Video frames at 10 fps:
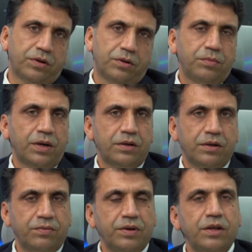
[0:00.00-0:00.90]
But if
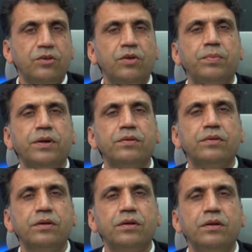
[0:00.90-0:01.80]
natural
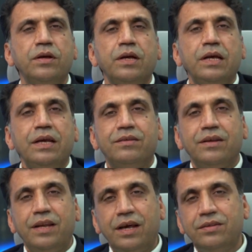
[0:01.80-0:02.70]
person is
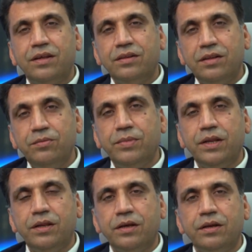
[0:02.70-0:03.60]
less than 3
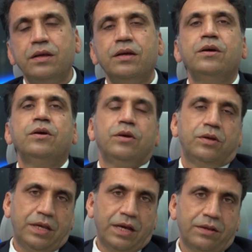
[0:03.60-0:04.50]
million,
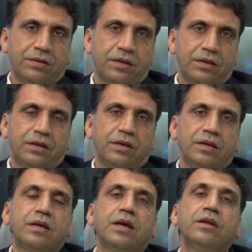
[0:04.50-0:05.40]
yes, he
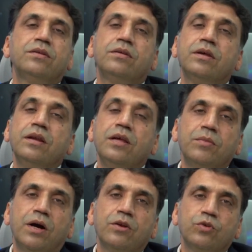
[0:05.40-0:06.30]
can claim
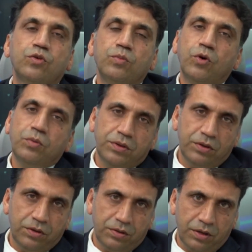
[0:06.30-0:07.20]
also small business
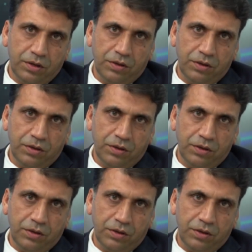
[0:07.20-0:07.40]
relief.